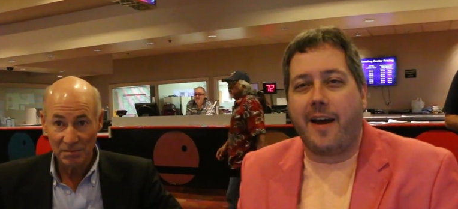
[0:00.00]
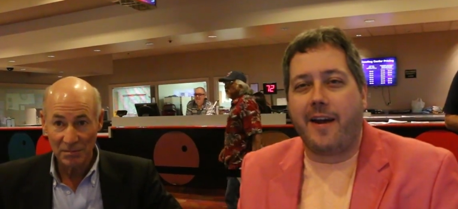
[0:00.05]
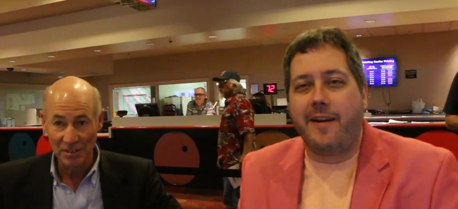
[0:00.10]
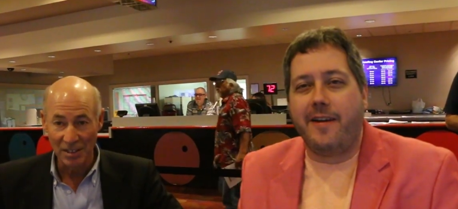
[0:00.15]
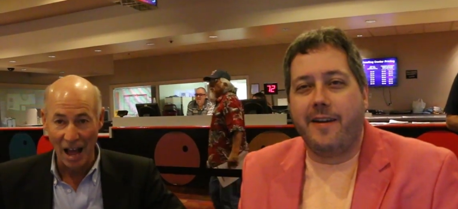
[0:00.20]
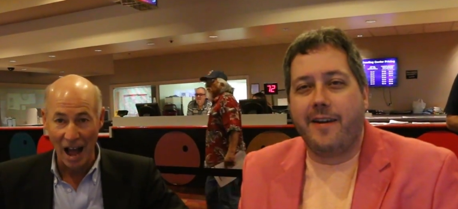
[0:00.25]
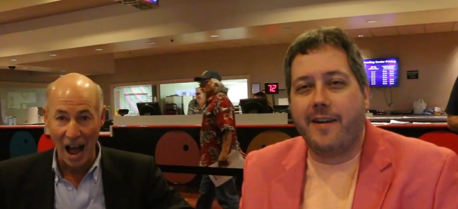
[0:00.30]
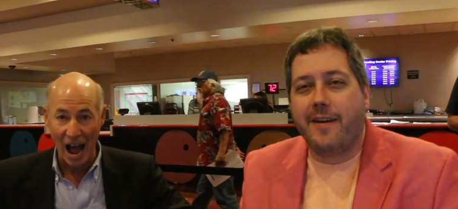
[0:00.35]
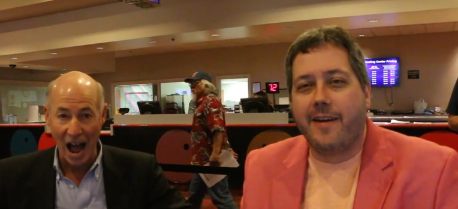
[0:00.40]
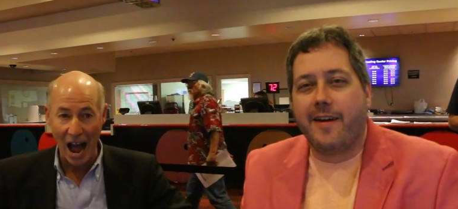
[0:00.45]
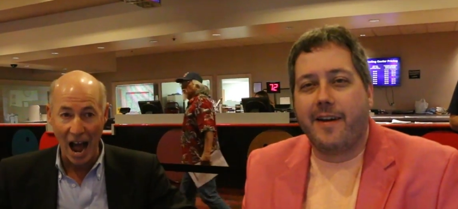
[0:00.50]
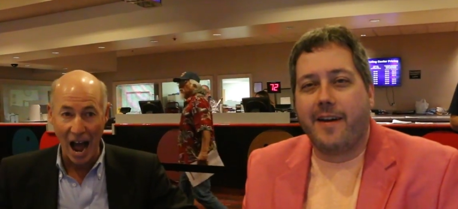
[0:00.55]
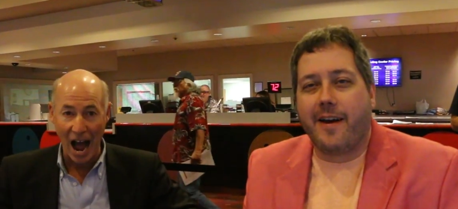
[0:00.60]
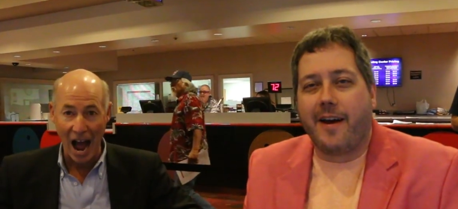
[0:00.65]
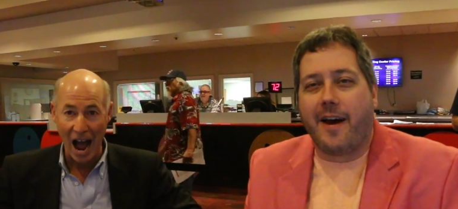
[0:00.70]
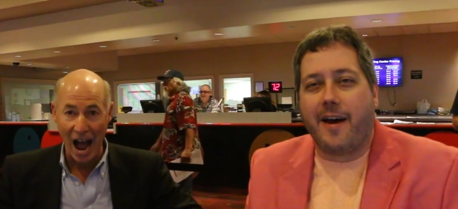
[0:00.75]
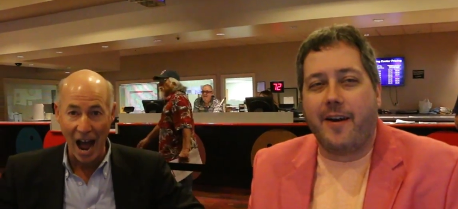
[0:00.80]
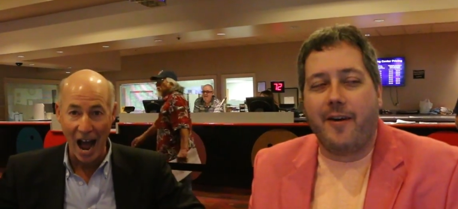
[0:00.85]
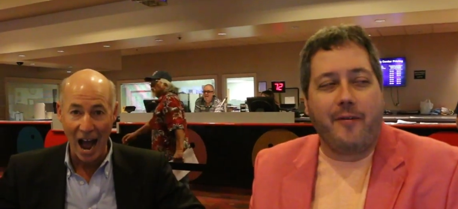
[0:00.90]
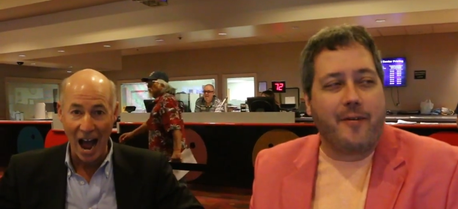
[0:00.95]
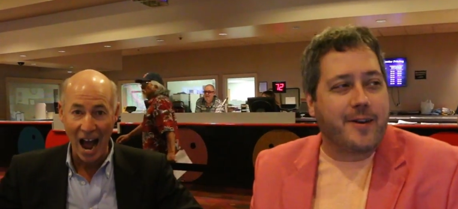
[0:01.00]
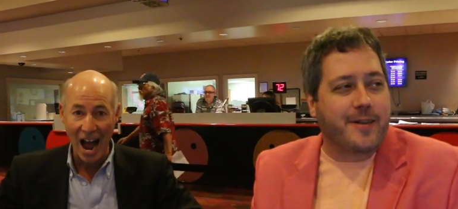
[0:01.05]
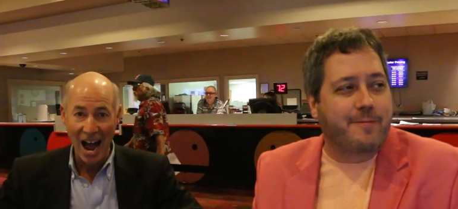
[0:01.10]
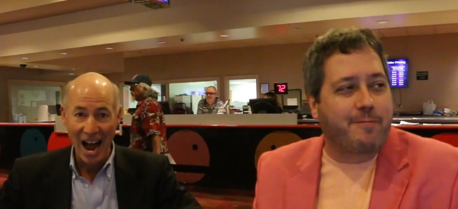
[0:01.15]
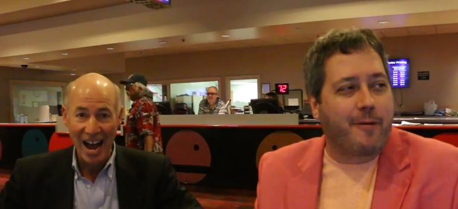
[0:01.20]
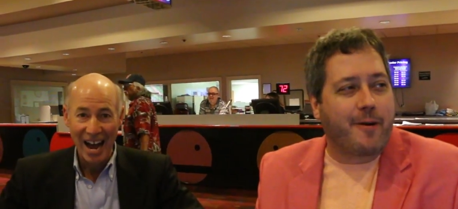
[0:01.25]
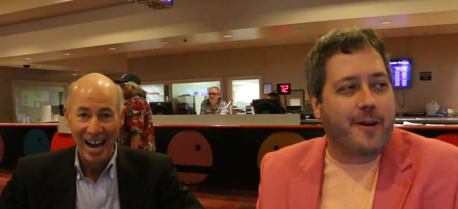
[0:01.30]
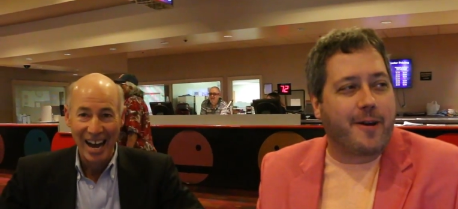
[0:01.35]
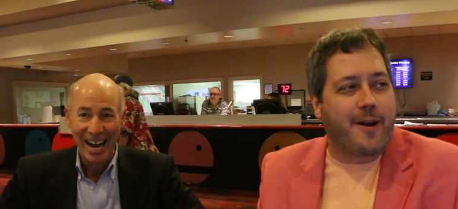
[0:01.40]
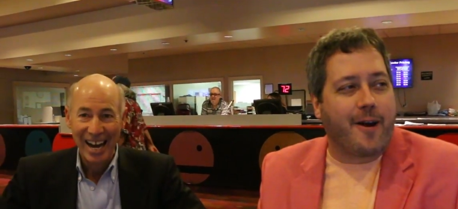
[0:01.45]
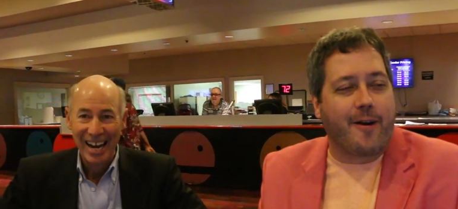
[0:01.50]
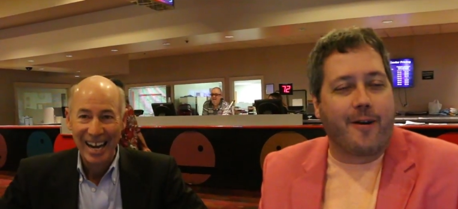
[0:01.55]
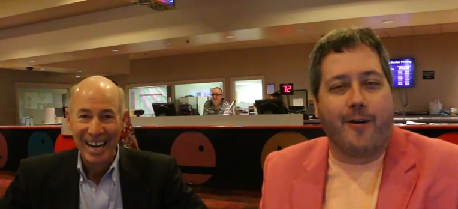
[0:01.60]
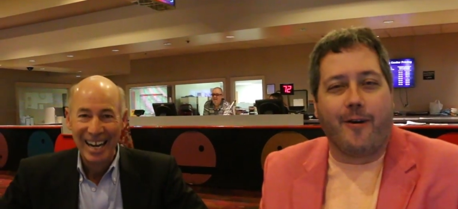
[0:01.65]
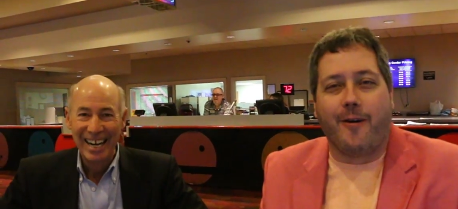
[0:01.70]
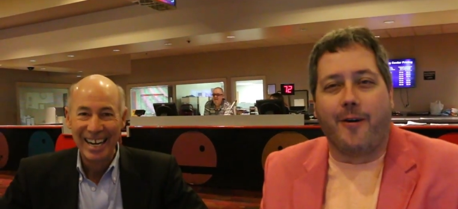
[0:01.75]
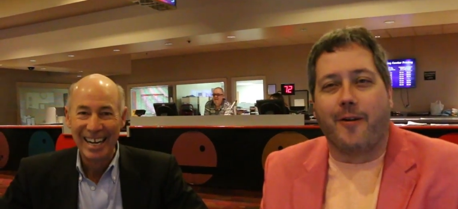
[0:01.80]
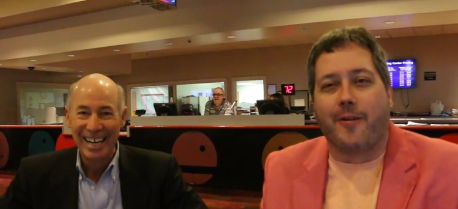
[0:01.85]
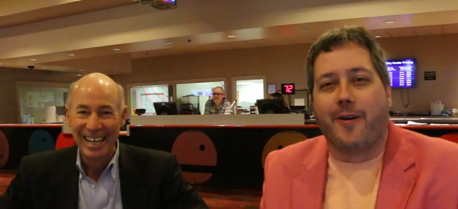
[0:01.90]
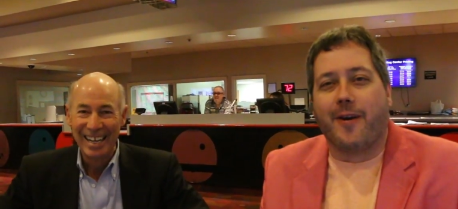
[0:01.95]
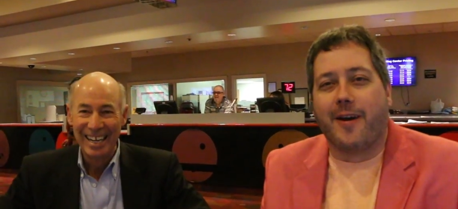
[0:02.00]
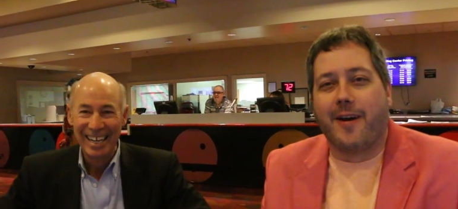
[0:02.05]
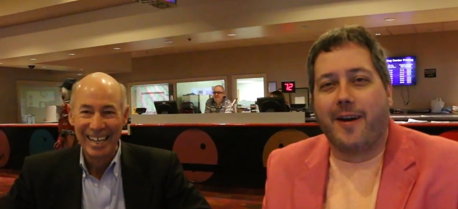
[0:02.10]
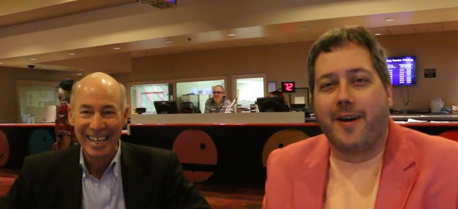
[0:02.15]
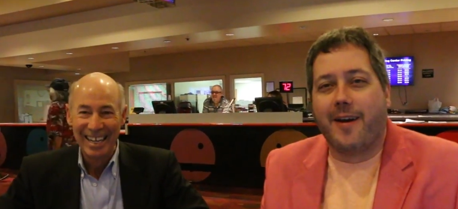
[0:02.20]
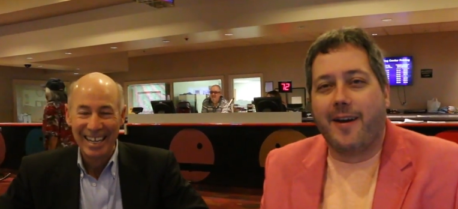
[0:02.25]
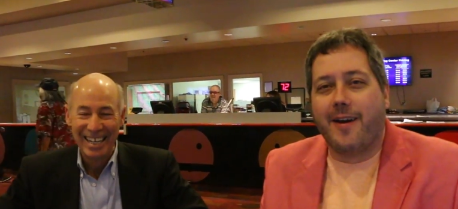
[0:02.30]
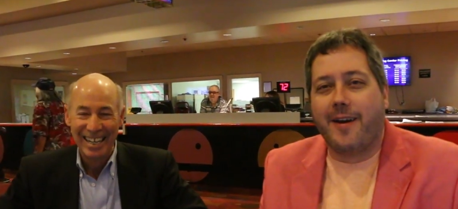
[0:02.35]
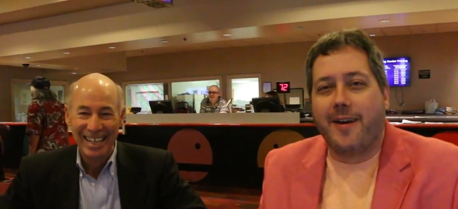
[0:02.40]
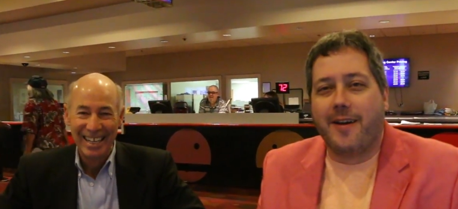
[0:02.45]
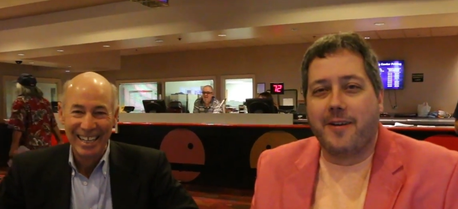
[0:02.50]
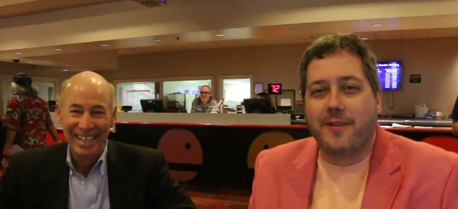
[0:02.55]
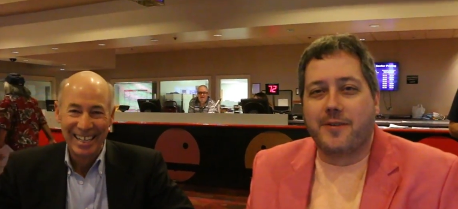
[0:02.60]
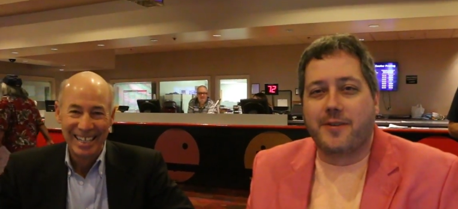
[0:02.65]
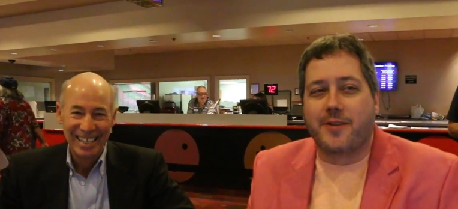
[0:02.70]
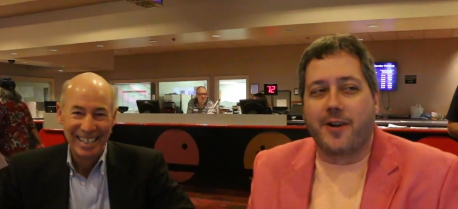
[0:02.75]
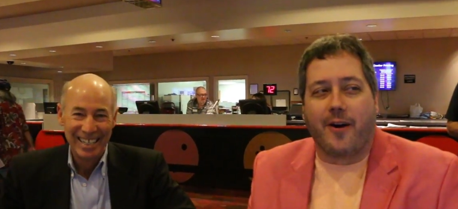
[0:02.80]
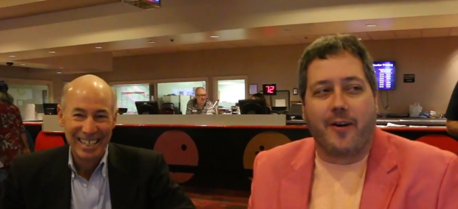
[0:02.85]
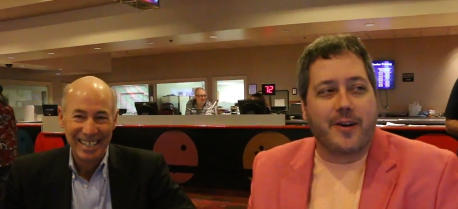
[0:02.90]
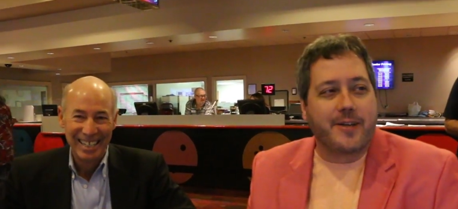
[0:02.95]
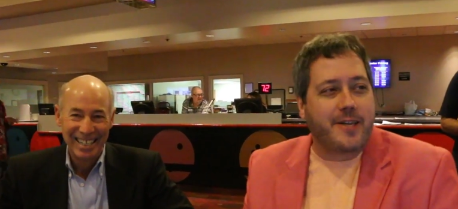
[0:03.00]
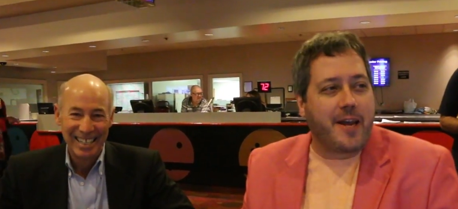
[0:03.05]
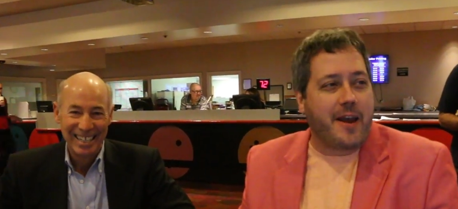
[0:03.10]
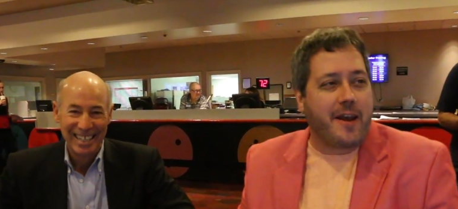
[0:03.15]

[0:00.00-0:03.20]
Speaker 1: I know he's pretty darn old. So he's